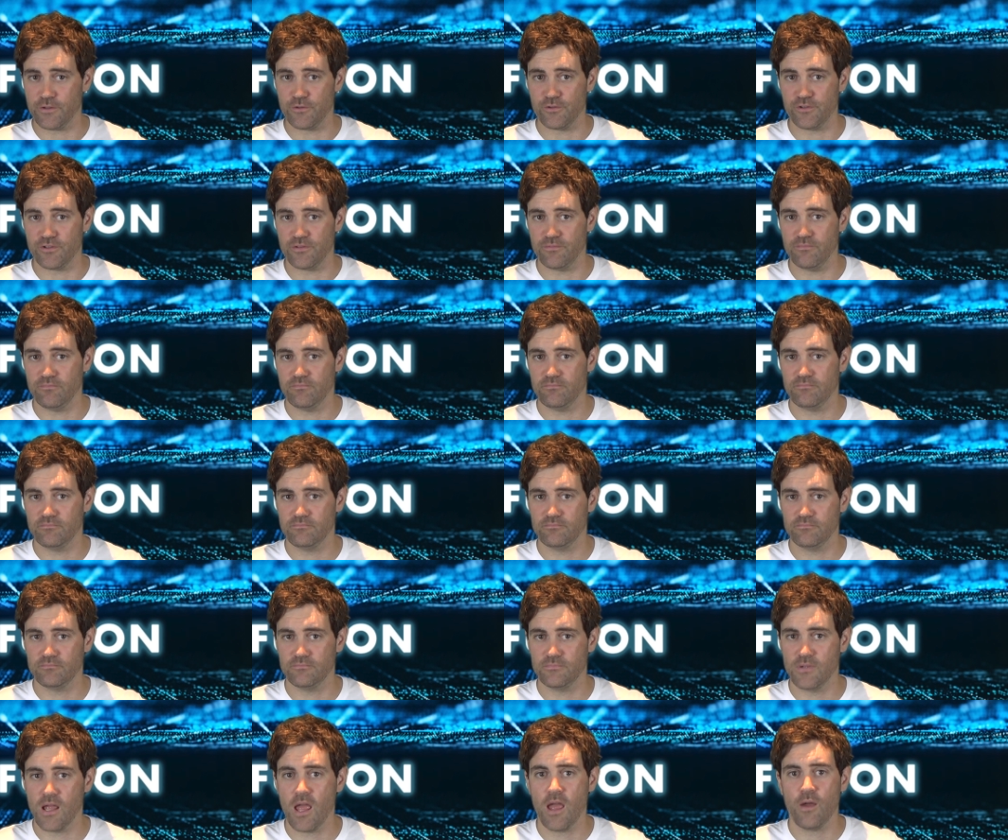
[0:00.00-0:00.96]
Fusion?
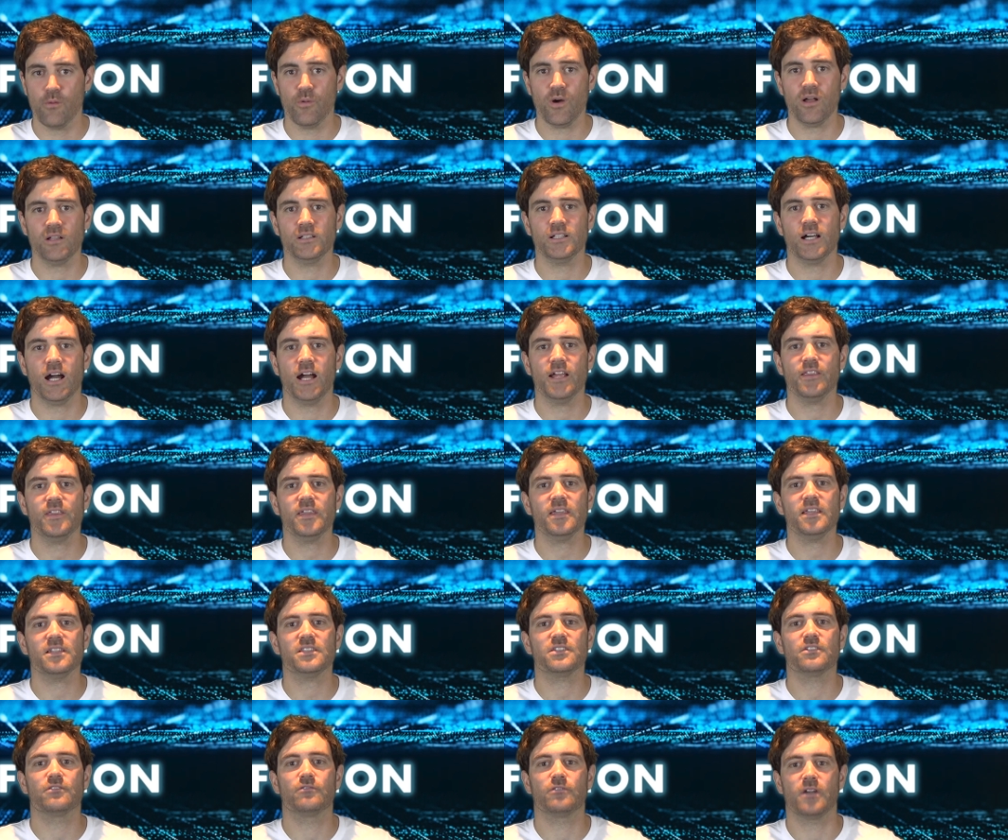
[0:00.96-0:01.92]
Well, I
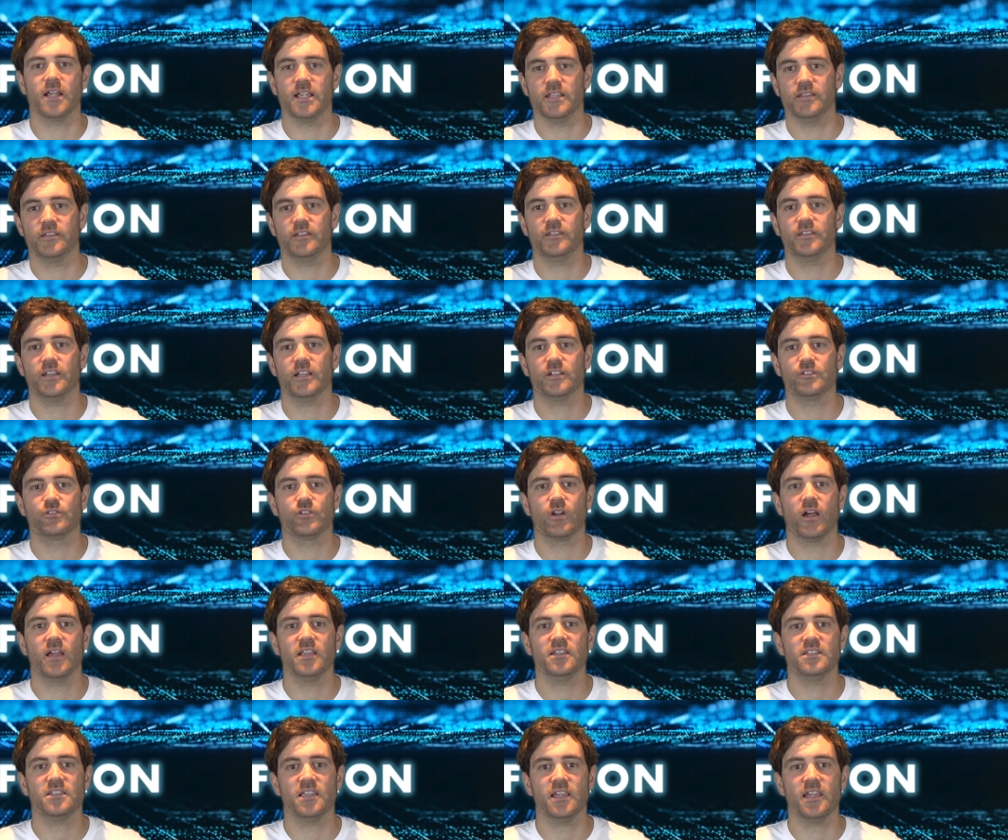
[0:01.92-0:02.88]
think it's great that they're
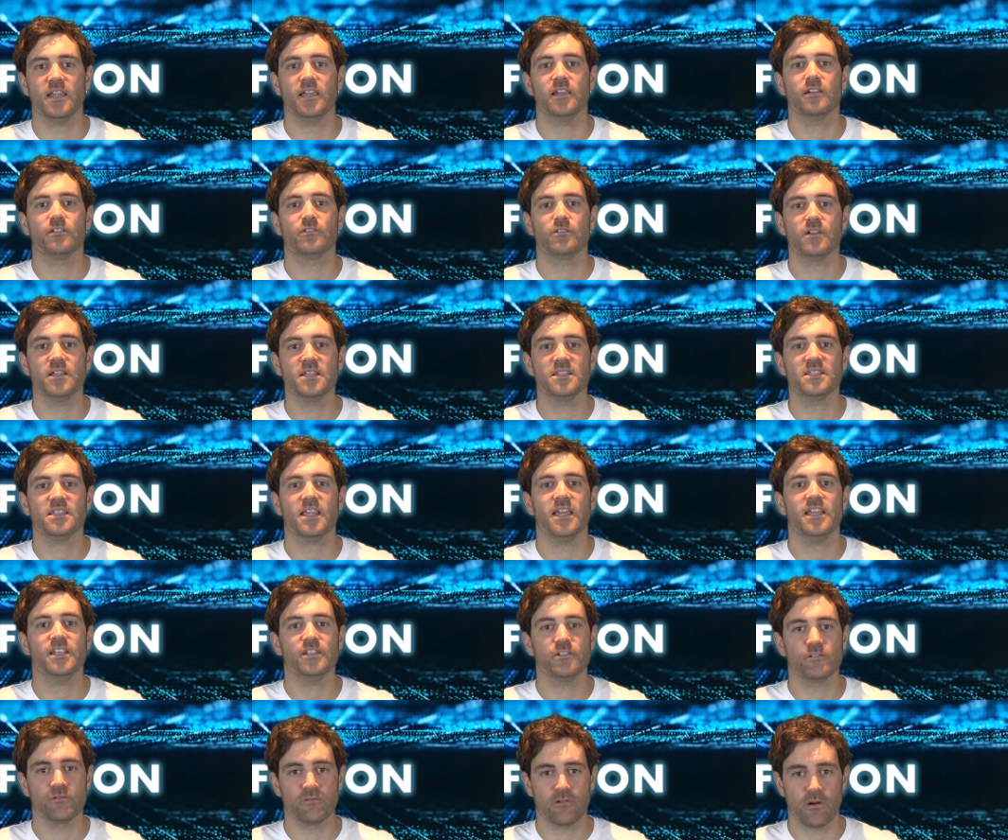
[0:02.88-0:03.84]
trying to increase
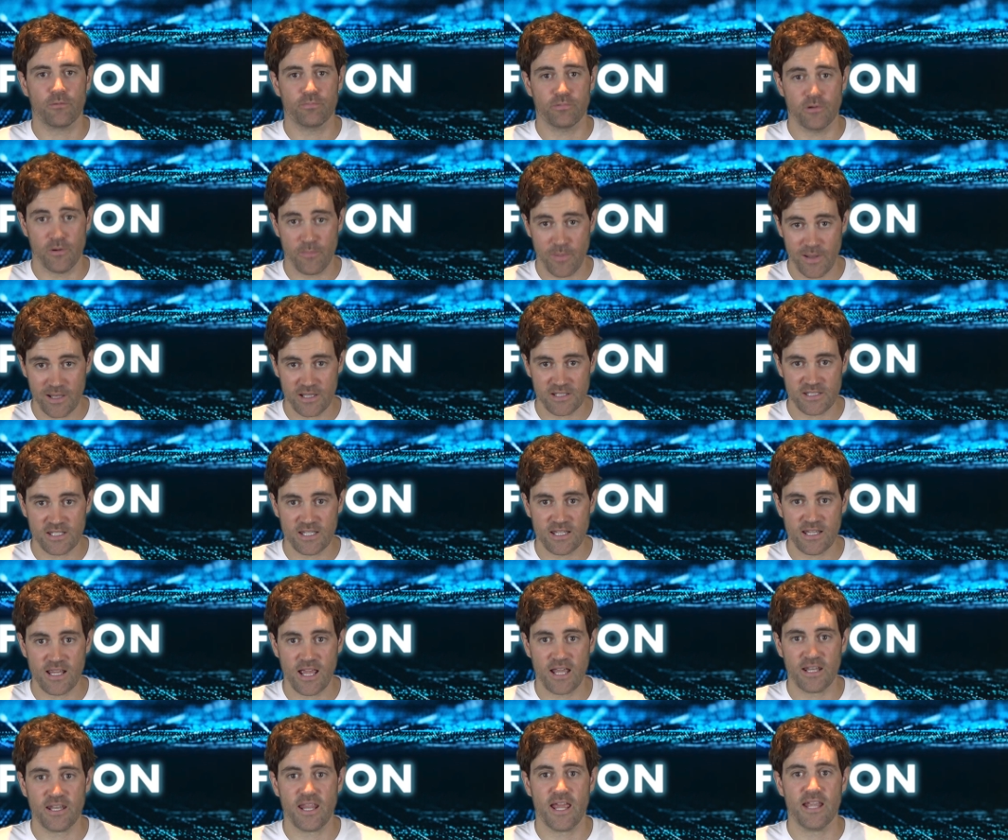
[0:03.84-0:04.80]

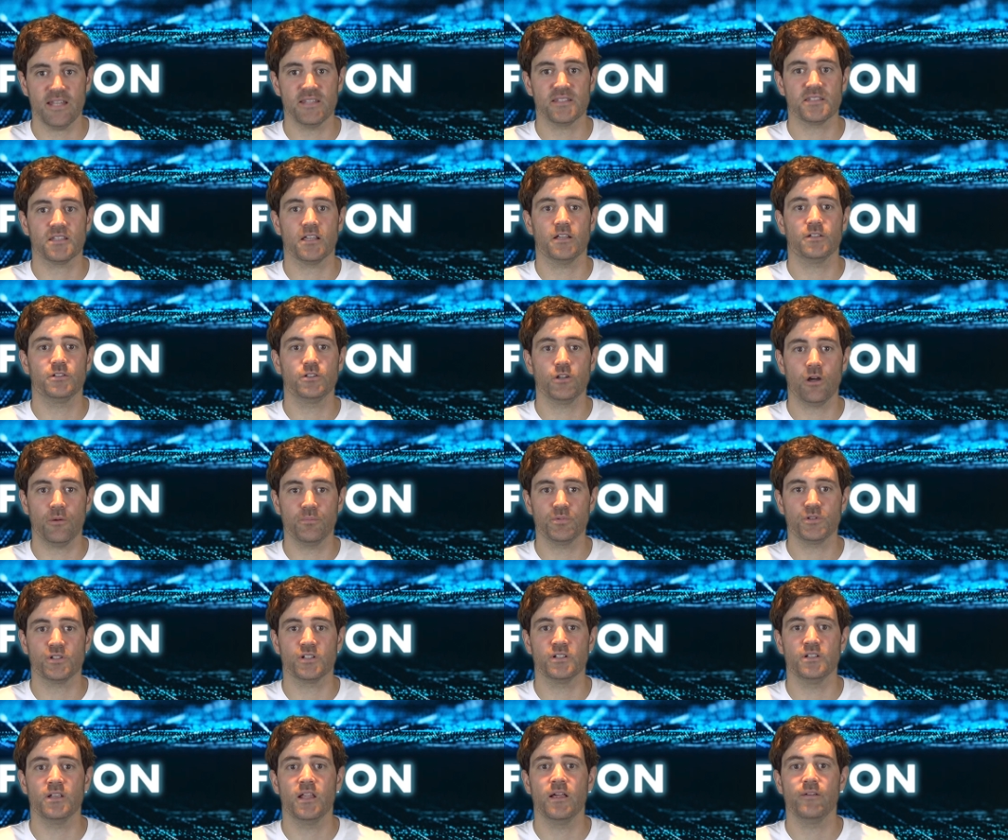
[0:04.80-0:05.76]
interoperability and hence
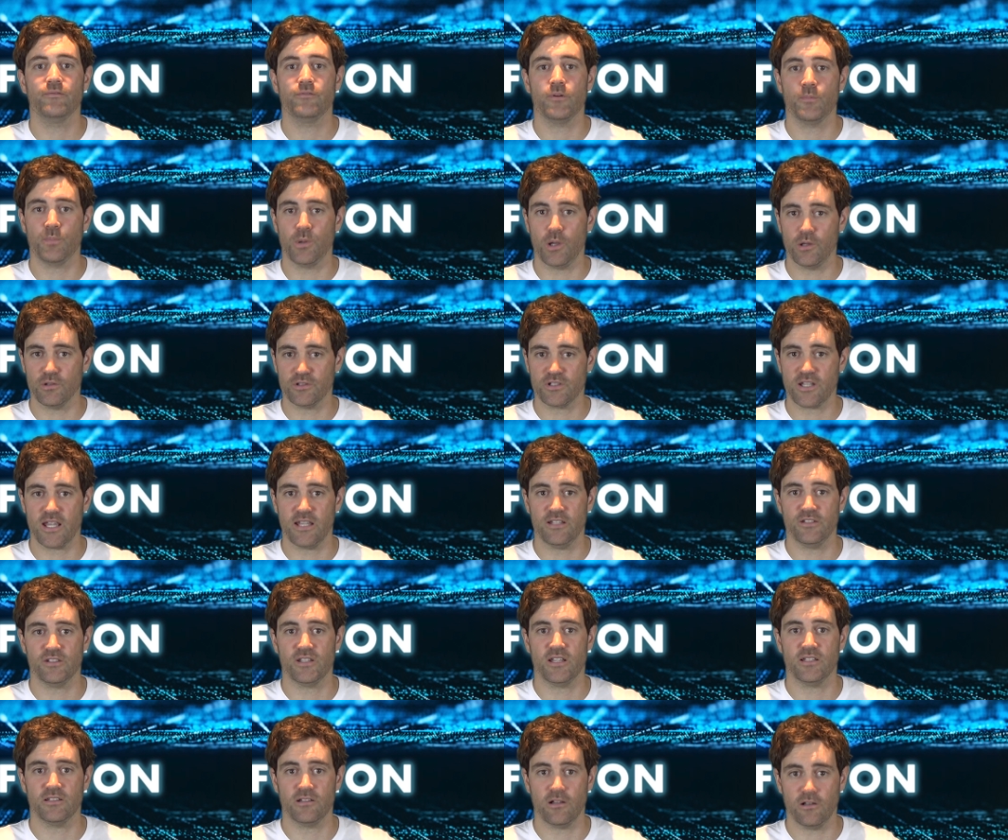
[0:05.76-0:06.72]
adoption for
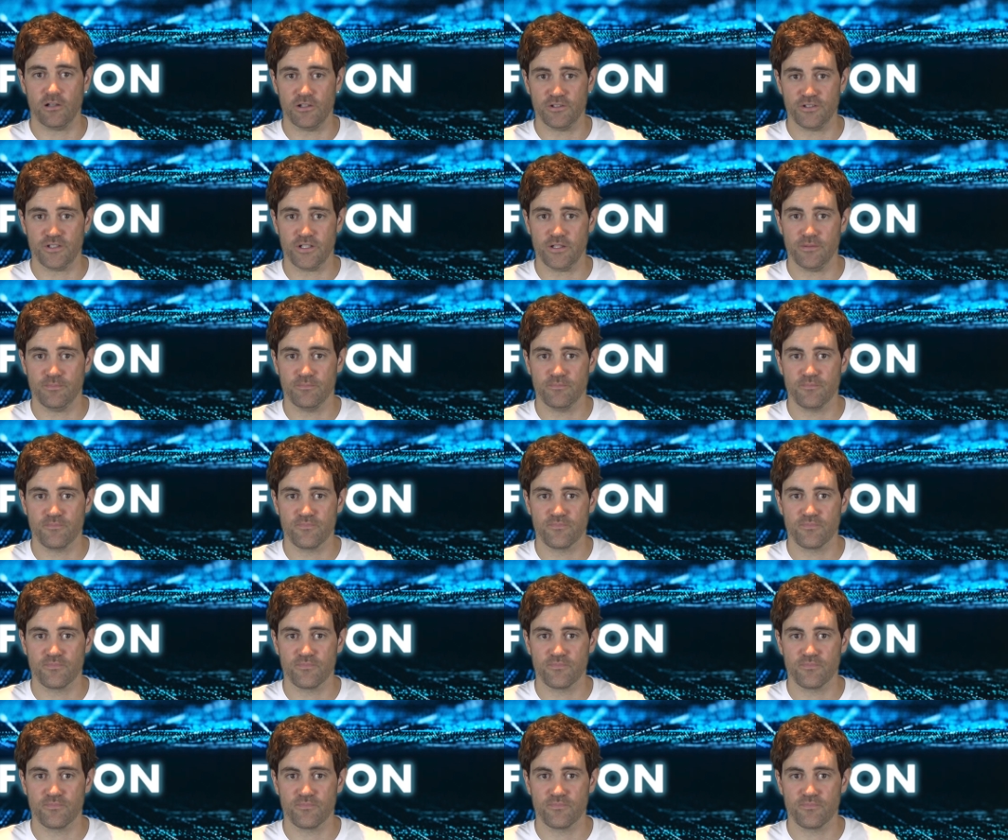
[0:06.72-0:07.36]
blockchain technology.